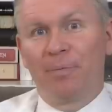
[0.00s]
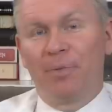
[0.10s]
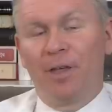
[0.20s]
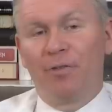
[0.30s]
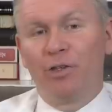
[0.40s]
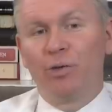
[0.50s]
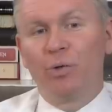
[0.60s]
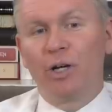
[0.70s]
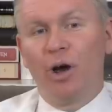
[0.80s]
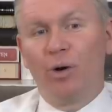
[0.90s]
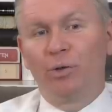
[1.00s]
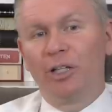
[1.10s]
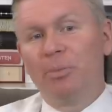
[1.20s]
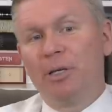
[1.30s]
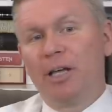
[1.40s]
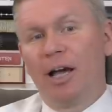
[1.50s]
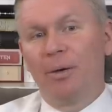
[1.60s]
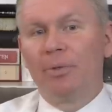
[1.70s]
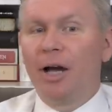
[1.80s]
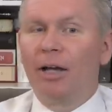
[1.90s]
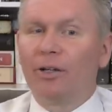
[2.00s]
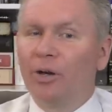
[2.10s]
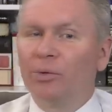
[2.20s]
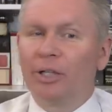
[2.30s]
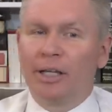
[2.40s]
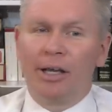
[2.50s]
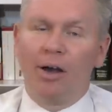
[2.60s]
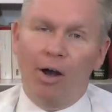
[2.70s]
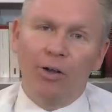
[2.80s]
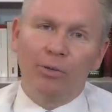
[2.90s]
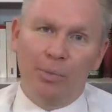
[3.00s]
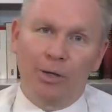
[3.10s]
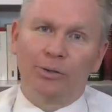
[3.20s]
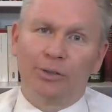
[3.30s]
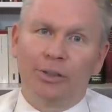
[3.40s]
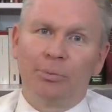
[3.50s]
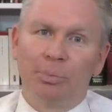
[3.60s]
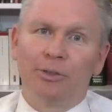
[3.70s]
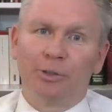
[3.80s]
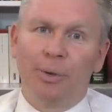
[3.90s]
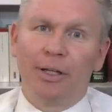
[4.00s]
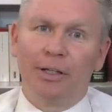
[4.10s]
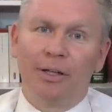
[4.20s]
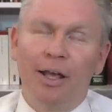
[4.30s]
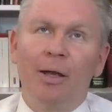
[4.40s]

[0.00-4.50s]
if you would only become not only almost persuaded,